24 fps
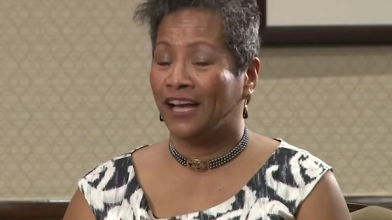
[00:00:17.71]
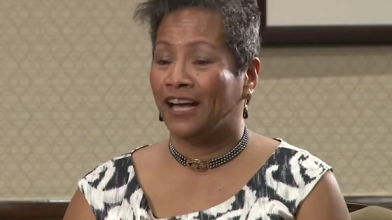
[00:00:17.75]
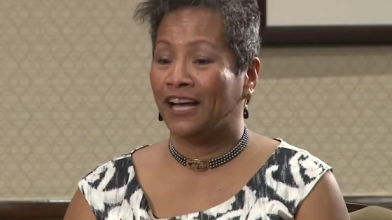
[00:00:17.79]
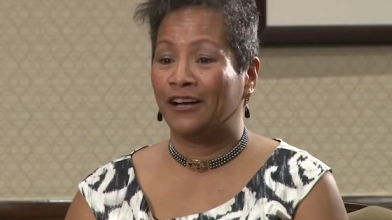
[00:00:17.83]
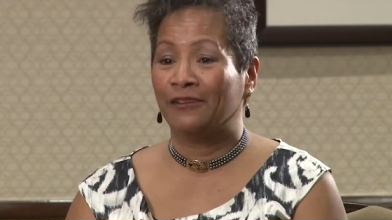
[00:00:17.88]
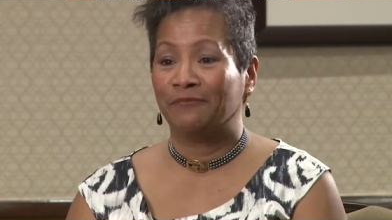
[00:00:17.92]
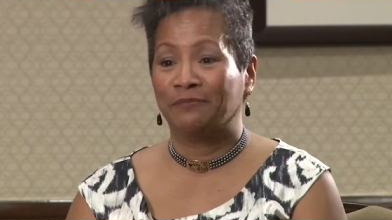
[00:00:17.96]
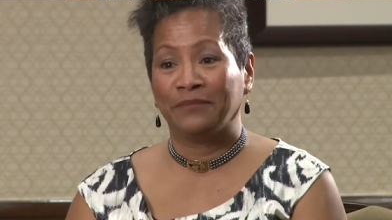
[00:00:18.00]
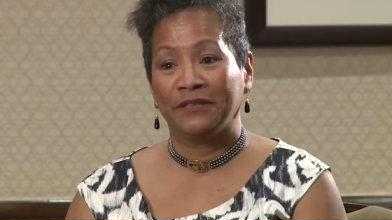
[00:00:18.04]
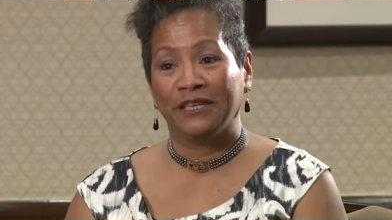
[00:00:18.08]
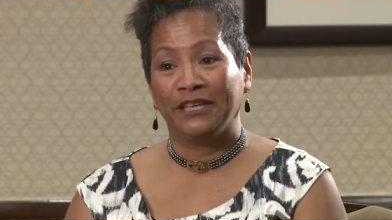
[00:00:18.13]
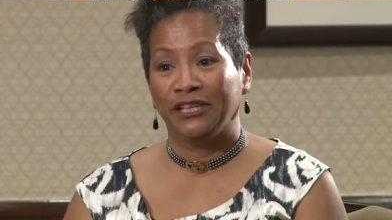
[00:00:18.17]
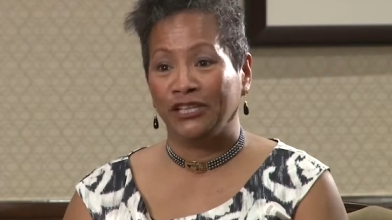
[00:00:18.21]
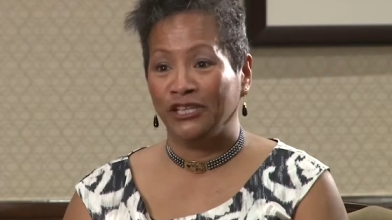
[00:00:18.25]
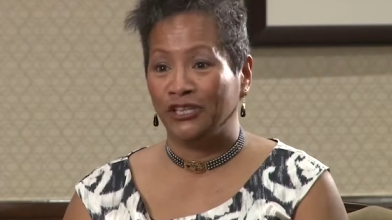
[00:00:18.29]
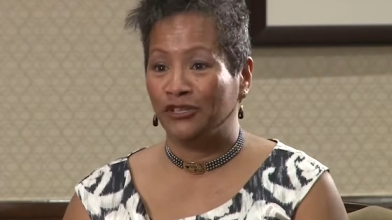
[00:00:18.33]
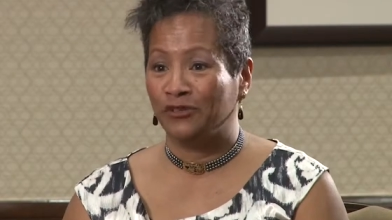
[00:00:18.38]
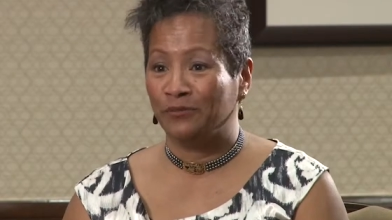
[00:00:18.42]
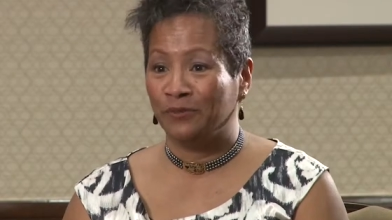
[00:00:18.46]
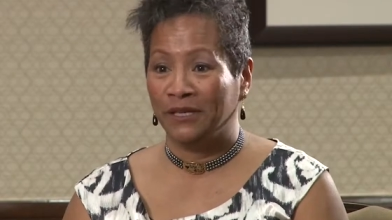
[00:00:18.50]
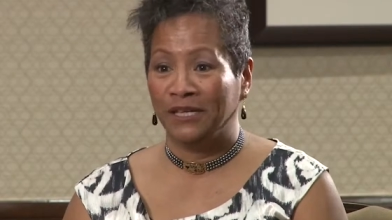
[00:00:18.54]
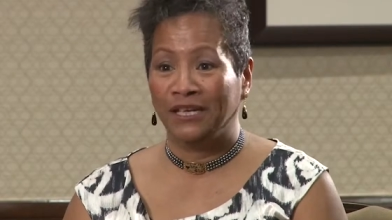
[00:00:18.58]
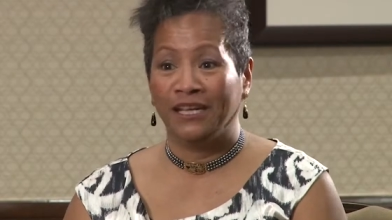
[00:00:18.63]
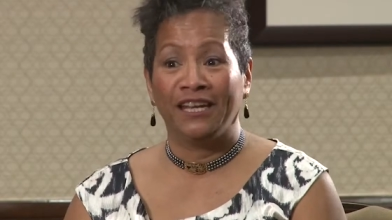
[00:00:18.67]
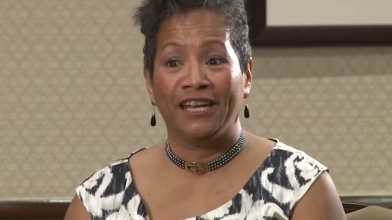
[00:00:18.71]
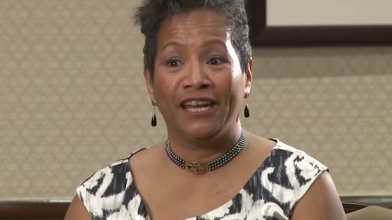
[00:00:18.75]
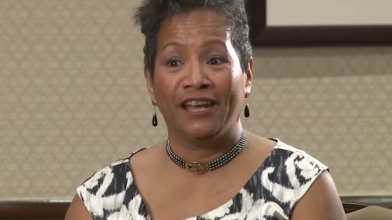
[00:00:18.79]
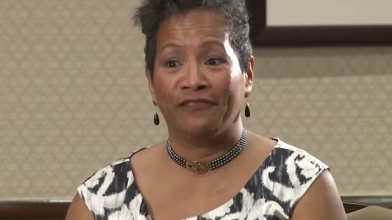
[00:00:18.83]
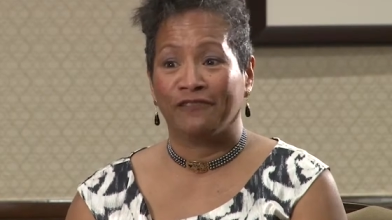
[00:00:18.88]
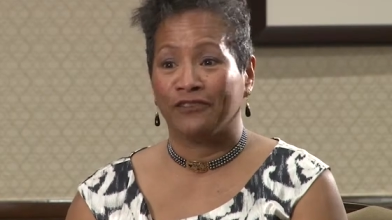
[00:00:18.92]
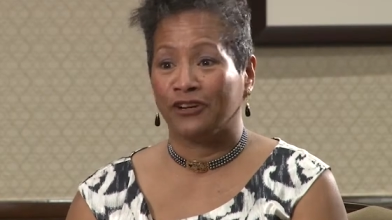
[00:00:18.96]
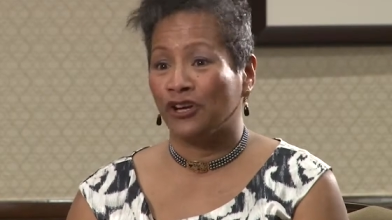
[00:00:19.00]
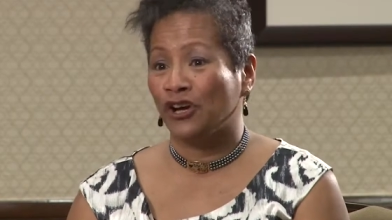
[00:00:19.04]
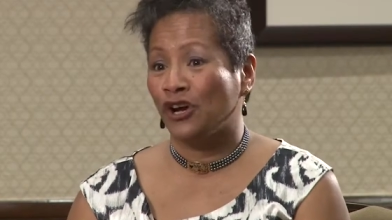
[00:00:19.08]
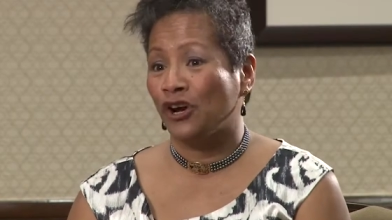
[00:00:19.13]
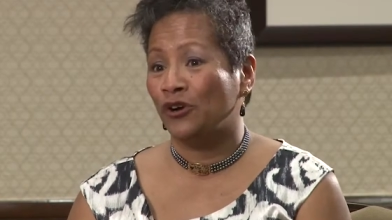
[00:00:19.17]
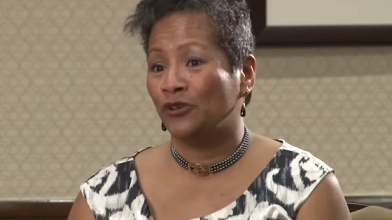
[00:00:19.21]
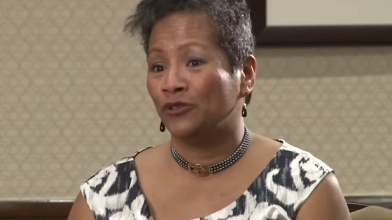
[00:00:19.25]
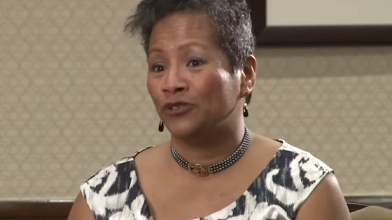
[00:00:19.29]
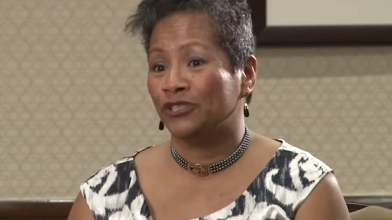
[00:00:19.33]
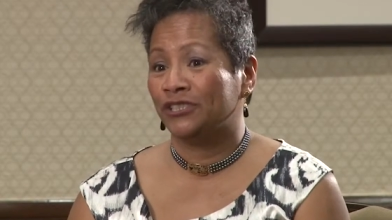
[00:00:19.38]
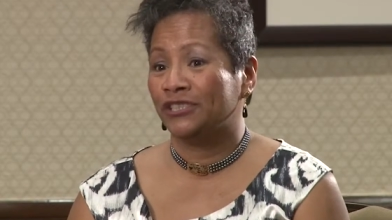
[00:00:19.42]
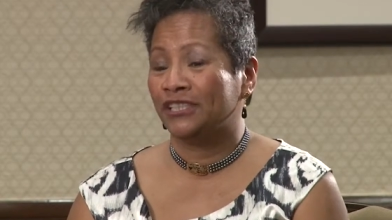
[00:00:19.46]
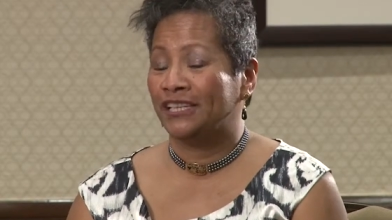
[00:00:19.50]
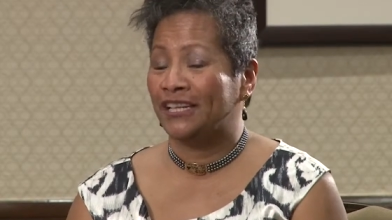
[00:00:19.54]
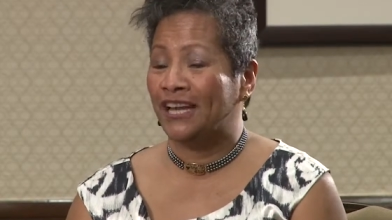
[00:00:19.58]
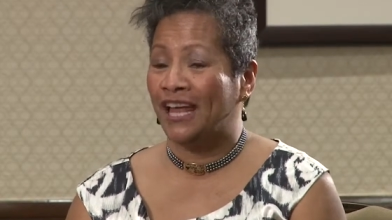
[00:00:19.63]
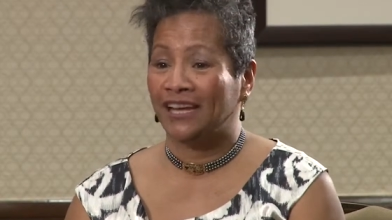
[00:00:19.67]
Complete newbie, never
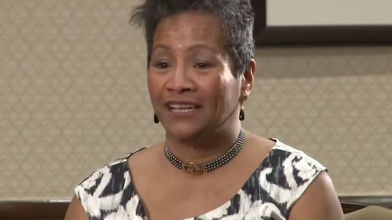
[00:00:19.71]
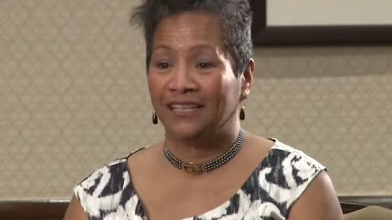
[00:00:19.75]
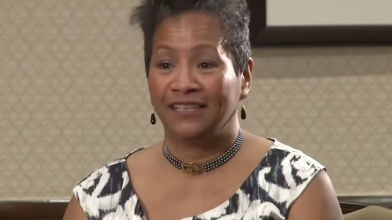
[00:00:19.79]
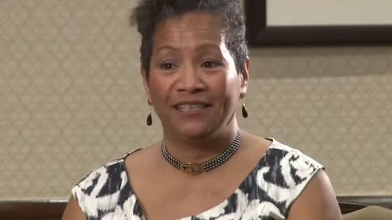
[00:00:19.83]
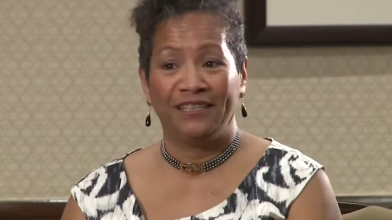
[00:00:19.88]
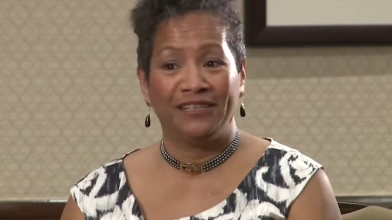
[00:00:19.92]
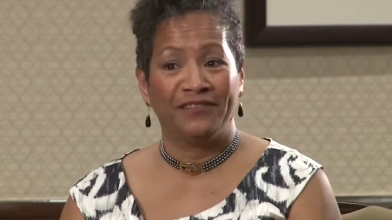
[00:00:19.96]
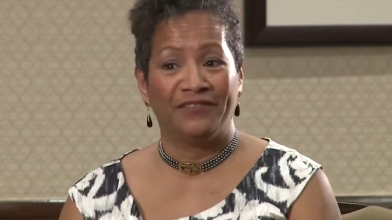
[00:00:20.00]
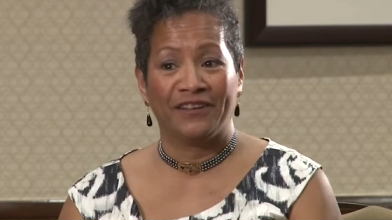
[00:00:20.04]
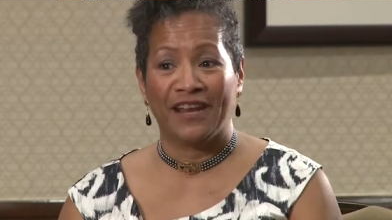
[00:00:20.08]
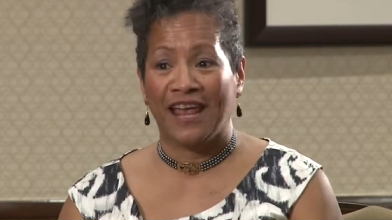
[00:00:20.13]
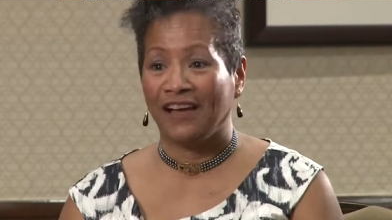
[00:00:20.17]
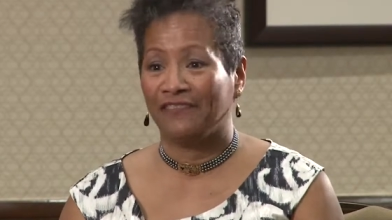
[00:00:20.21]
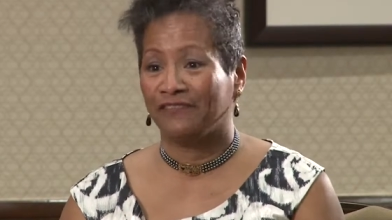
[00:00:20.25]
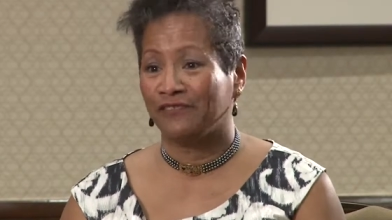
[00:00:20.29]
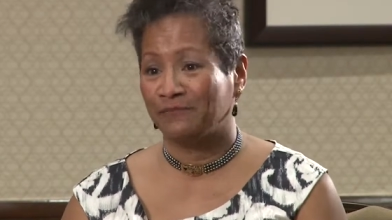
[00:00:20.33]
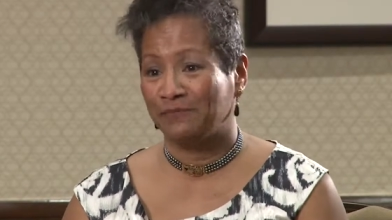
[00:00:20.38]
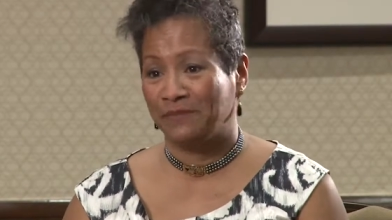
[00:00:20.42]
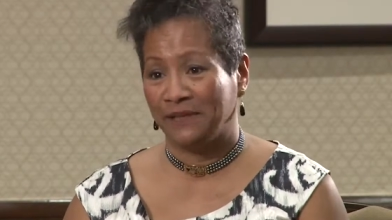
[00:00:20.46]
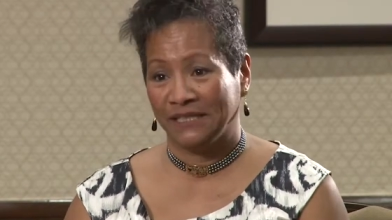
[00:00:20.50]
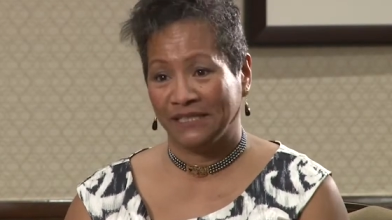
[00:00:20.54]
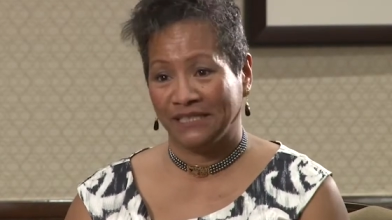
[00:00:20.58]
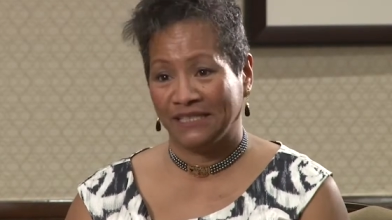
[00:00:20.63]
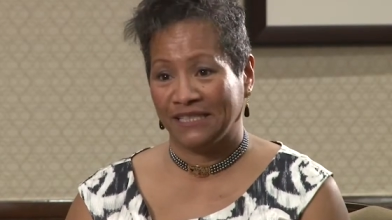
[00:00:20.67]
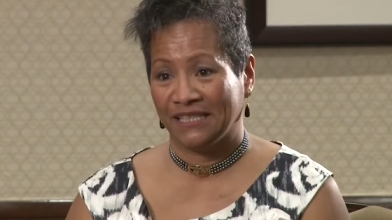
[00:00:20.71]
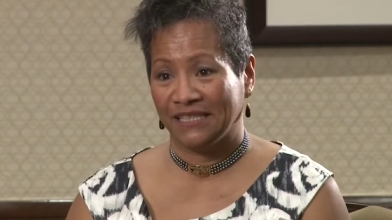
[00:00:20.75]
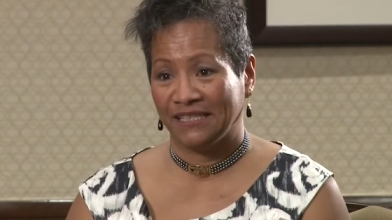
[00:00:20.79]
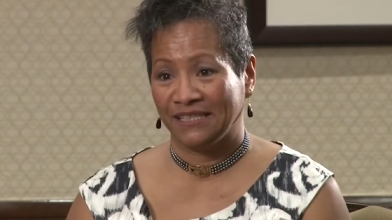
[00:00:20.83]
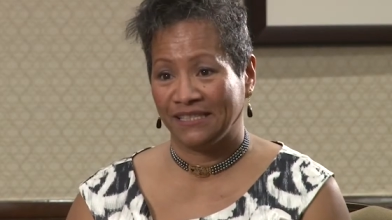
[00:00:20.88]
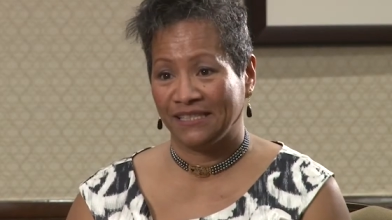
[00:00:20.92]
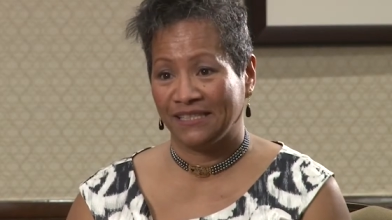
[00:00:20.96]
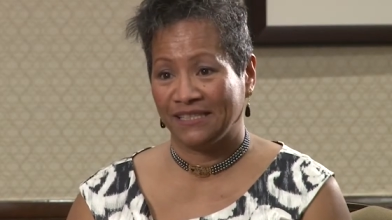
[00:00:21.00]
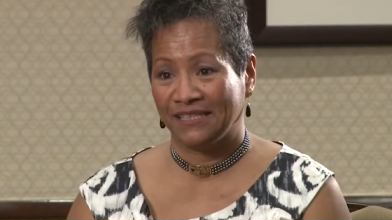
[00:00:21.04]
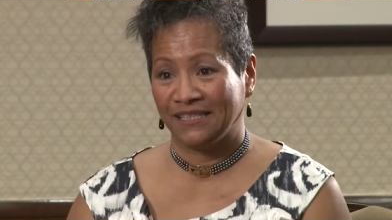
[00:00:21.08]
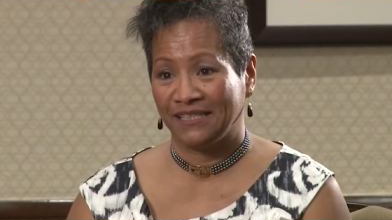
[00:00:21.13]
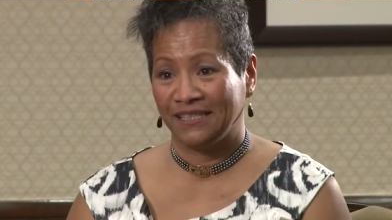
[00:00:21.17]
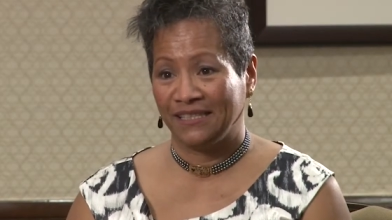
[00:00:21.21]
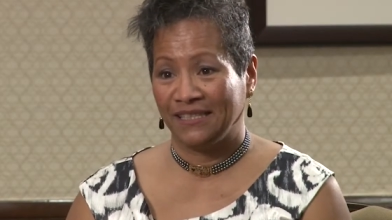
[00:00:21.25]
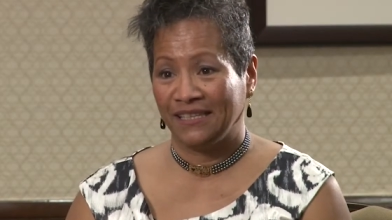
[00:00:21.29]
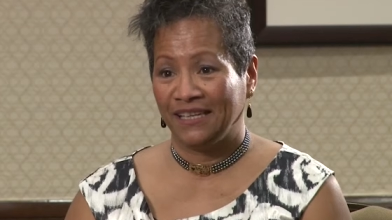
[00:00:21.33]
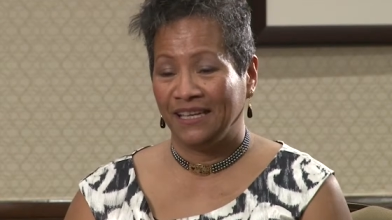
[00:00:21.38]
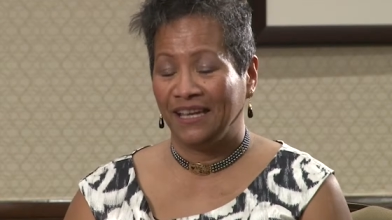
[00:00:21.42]
coached, did not even have a business.